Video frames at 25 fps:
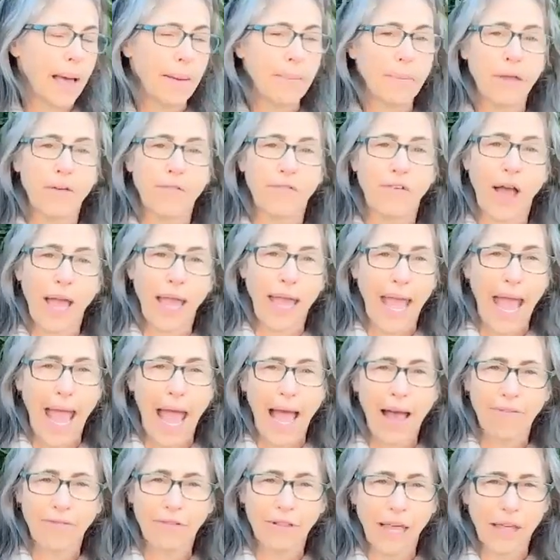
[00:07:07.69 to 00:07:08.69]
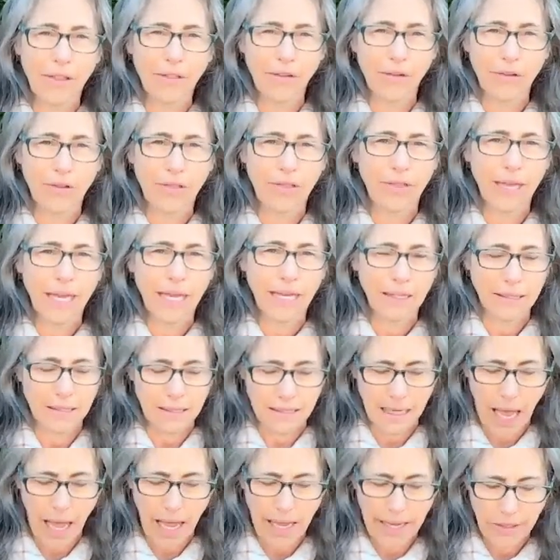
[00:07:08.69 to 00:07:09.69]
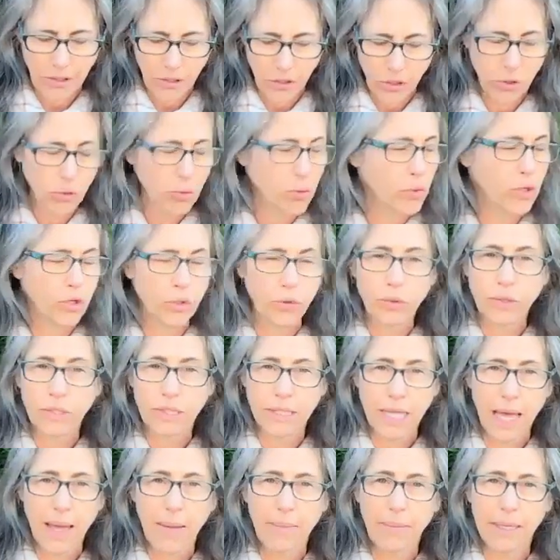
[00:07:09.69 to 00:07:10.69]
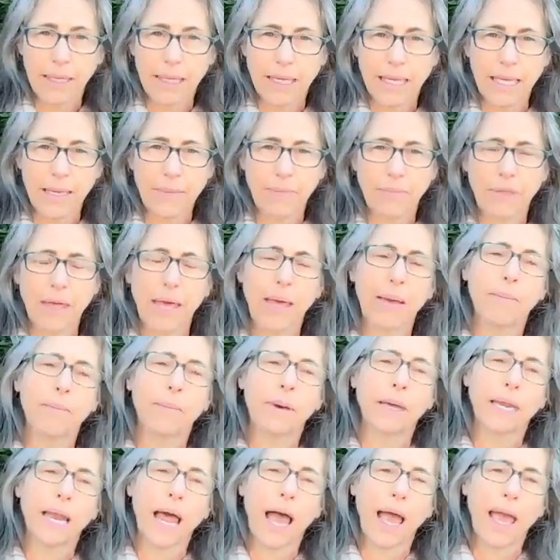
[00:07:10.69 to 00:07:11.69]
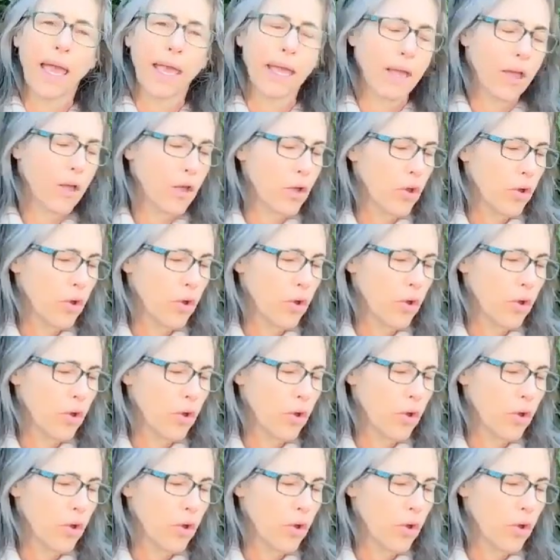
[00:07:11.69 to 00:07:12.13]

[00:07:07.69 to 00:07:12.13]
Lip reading: If I have leather things, I do use them and keep them, but I